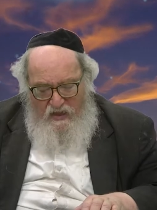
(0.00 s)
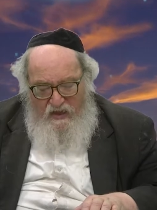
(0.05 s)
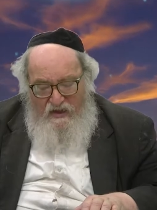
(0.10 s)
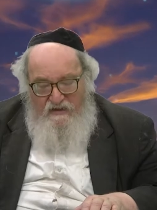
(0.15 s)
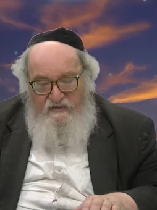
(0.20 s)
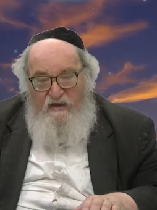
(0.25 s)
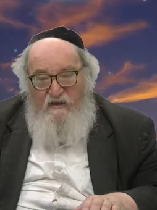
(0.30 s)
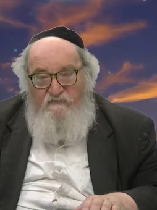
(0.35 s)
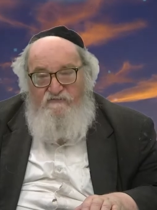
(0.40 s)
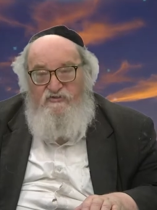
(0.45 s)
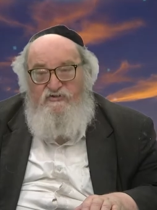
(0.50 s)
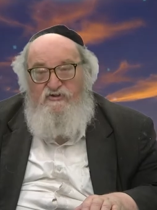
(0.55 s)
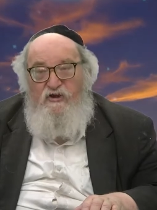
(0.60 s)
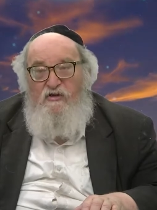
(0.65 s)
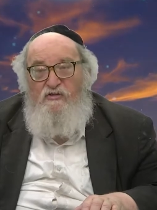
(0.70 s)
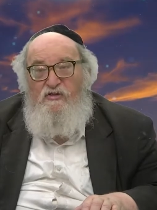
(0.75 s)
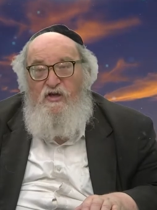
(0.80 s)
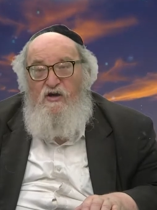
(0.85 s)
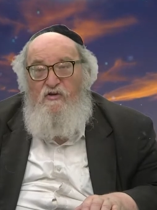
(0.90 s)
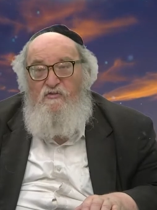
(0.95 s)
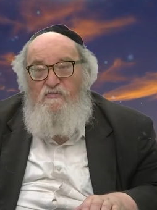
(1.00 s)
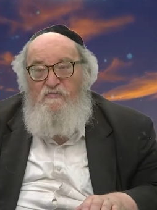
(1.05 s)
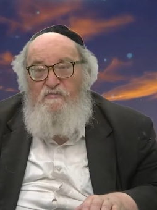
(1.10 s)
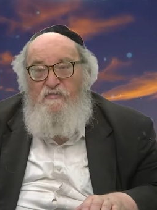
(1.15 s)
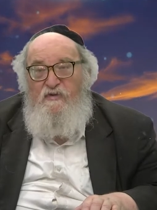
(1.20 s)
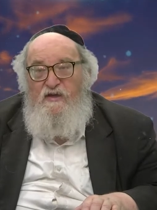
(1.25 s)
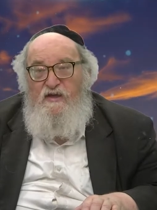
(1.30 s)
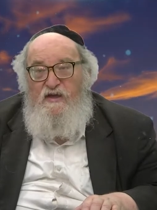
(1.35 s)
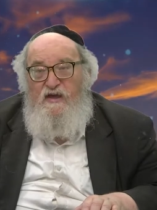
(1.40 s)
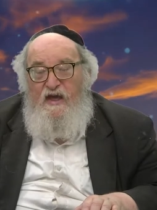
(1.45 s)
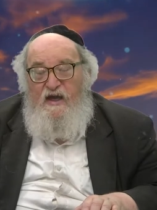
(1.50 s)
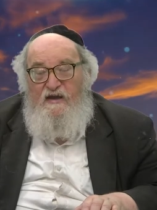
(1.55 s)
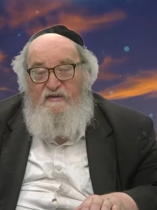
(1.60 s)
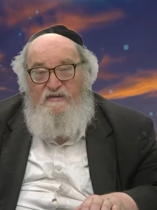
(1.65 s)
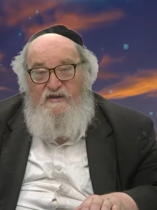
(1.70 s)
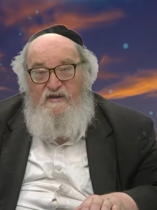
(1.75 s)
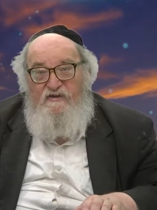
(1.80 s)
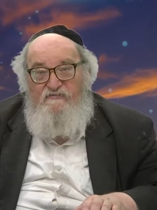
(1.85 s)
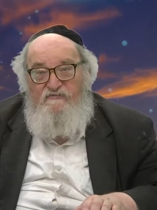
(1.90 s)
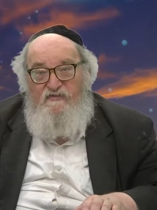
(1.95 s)
and Avshalom,
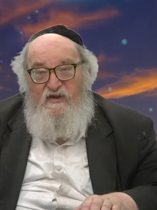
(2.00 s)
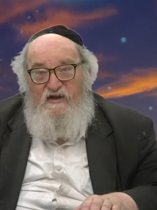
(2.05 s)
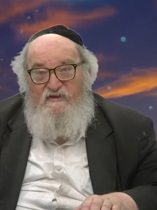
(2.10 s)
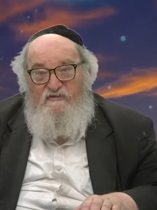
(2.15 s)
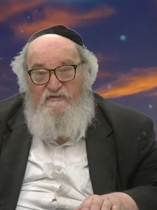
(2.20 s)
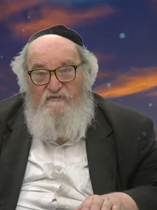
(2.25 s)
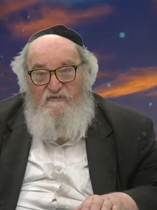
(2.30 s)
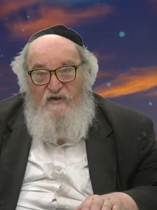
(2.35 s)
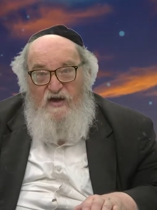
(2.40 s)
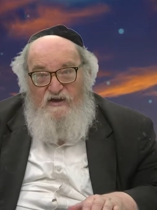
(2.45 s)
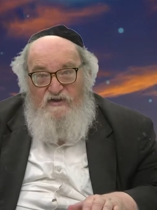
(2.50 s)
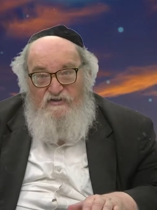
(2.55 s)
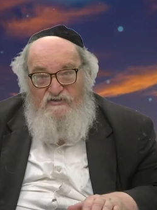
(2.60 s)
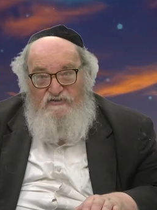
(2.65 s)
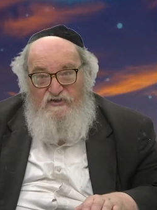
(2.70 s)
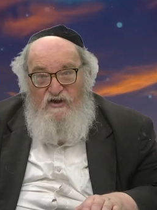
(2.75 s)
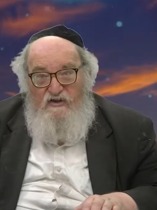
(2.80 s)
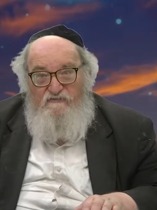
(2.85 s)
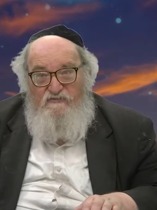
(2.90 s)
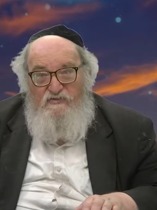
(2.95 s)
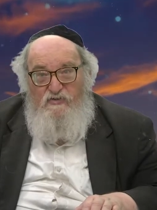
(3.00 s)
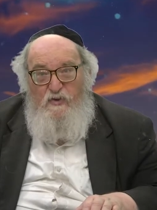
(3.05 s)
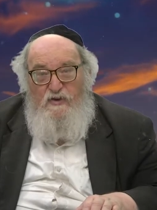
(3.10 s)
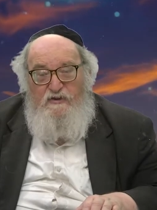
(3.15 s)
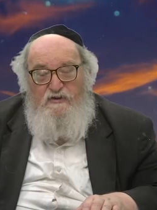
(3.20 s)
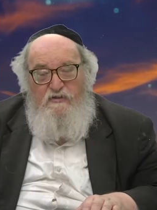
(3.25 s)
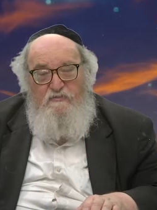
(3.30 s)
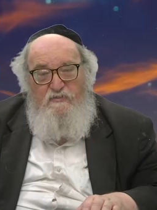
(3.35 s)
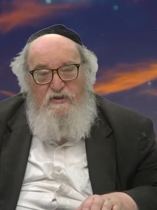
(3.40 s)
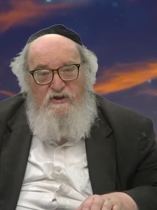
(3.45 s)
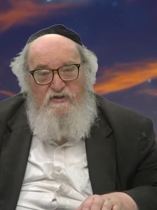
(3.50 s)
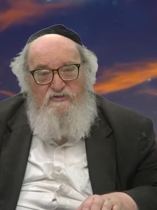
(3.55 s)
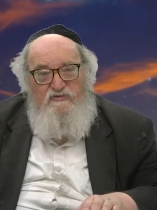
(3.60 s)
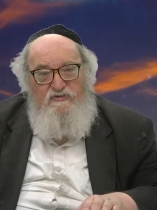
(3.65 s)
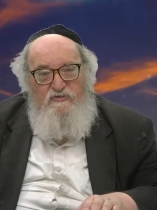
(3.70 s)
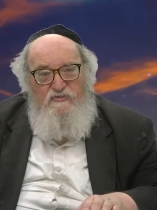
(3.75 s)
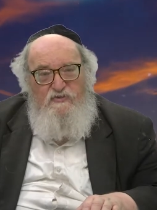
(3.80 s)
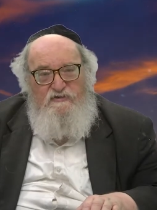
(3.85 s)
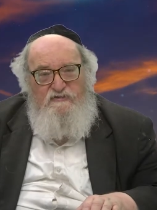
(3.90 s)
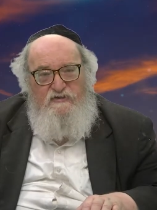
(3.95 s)
at the advice of Achisaifel, who had committed
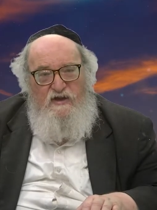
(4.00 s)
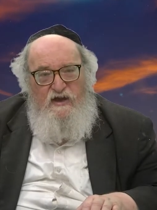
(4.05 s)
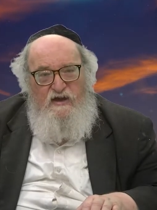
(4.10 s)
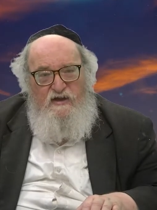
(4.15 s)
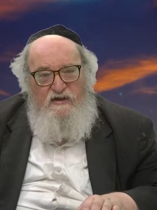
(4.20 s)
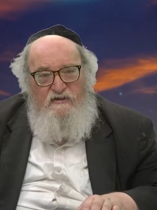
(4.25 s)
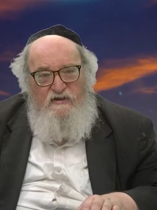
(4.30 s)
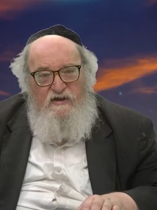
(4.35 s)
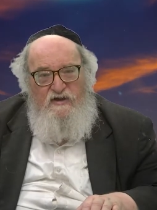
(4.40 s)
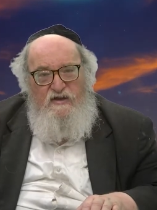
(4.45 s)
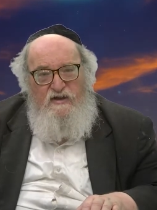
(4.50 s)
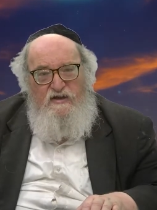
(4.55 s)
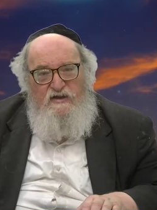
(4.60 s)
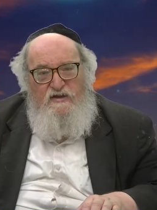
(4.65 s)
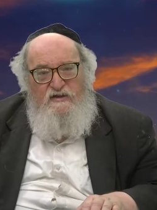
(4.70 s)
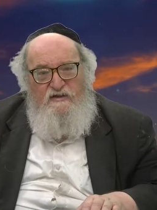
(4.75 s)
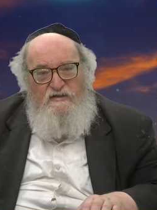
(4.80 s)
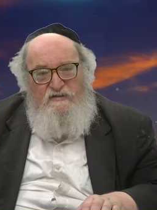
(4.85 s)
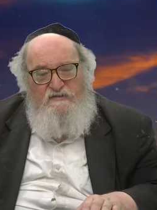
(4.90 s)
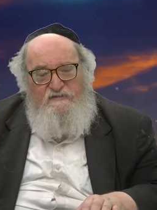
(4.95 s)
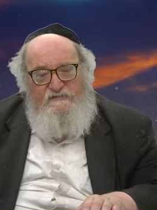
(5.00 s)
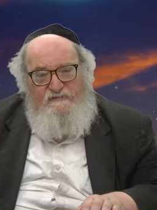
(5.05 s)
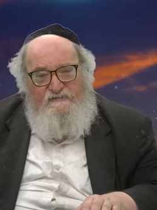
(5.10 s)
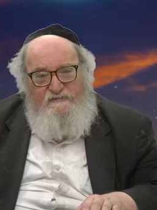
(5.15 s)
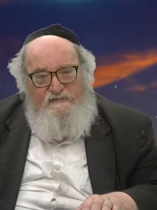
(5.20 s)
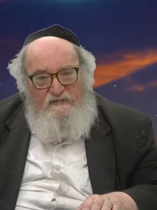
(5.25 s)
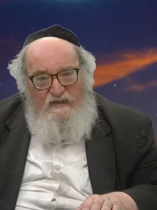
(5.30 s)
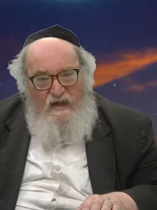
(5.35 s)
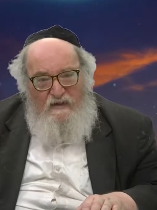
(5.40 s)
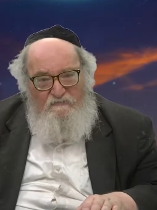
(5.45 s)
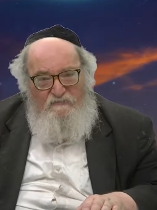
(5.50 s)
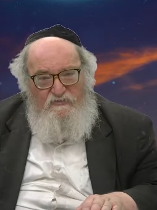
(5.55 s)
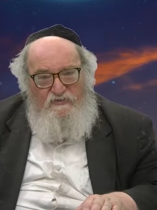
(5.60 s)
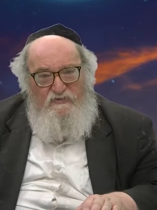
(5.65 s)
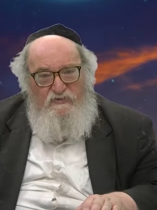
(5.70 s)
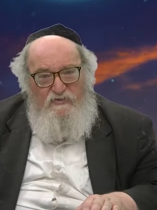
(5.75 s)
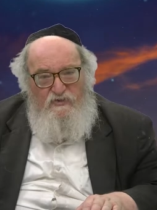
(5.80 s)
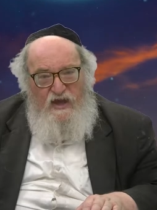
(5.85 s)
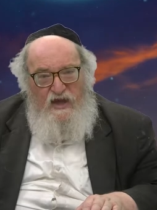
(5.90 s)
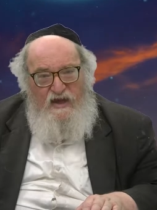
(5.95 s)
suicide,
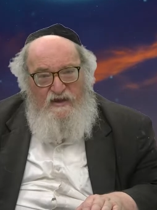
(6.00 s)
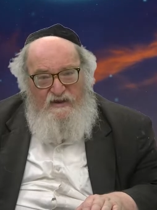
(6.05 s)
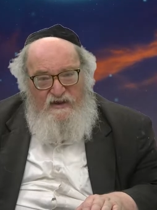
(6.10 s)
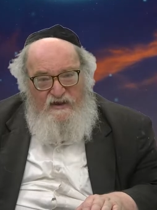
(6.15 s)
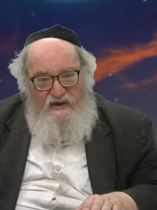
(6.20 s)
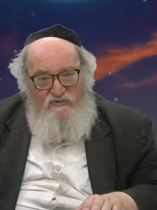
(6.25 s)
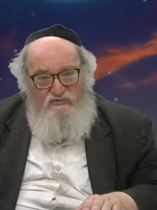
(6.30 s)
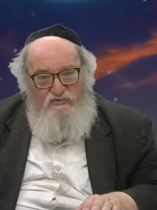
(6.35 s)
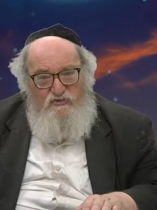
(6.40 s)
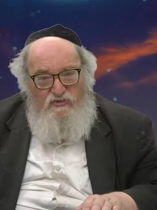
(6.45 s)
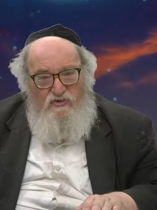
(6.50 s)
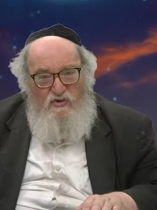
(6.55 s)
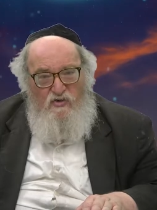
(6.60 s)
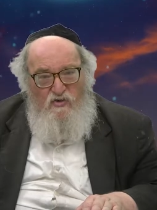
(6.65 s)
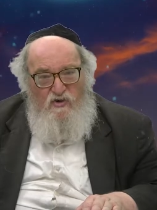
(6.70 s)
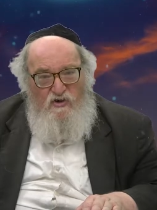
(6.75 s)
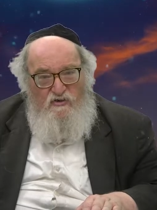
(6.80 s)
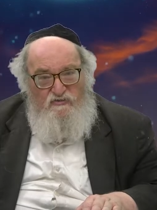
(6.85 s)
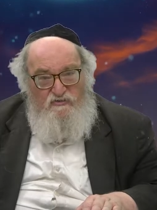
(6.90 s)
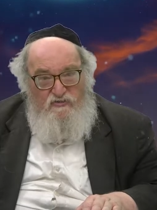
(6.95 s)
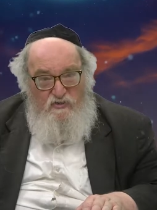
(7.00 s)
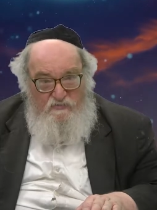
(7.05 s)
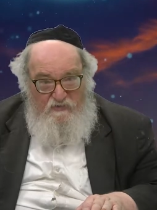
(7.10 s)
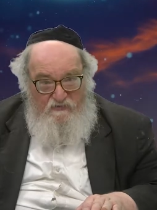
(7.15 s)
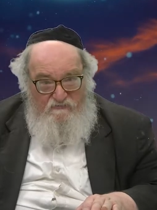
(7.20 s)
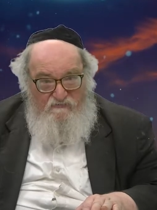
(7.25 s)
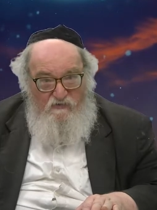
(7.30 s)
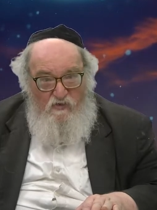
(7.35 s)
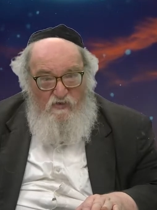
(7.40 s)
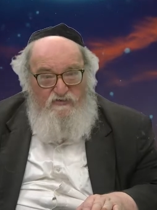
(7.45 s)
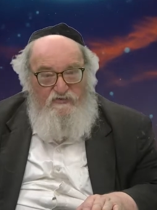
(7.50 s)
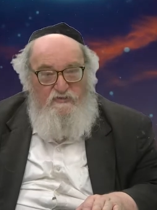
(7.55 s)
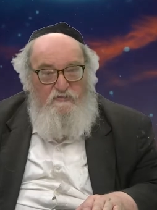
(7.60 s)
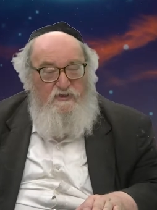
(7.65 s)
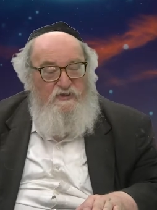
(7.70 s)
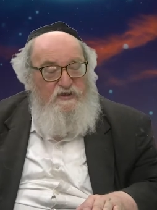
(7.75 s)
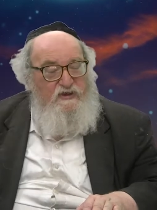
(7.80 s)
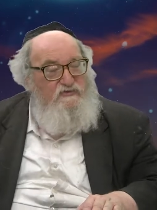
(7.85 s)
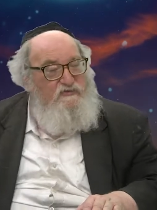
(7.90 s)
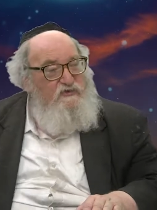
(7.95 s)
slept, had intercourse, could be
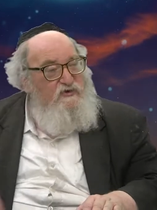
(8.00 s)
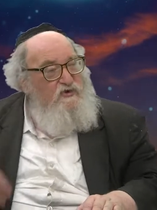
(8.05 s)
forcible